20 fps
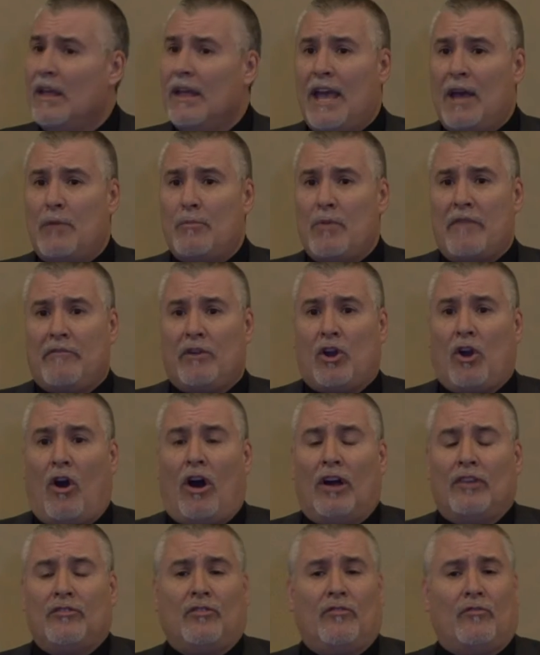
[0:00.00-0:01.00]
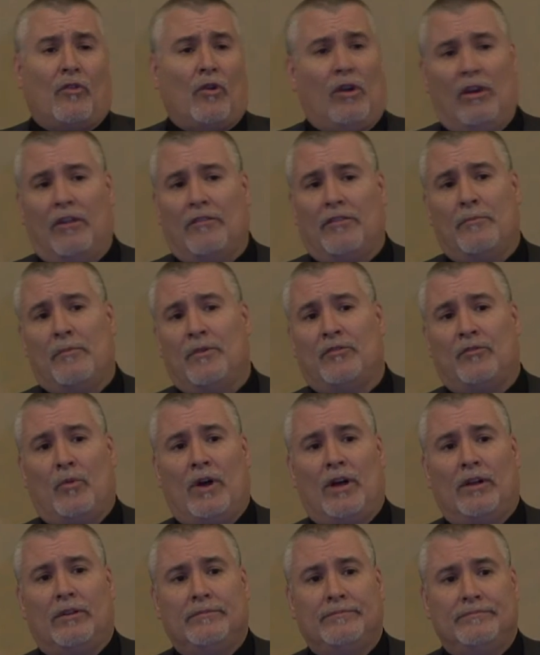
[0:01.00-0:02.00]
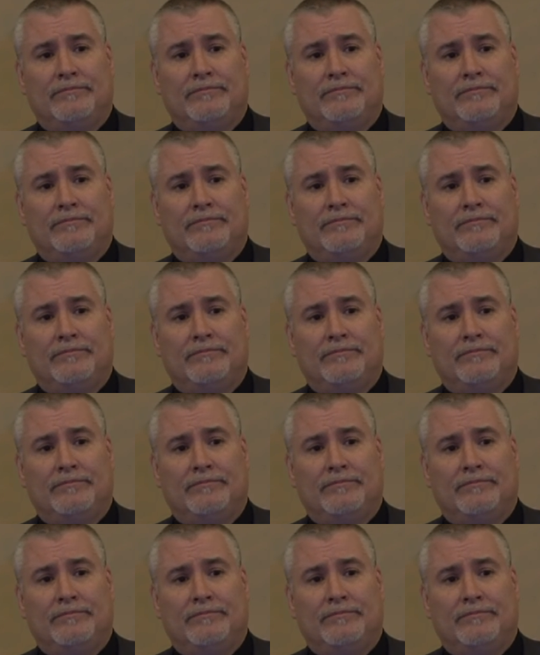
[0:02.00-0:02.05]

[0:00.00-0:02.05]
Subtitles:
And we have a cost for all of them as well.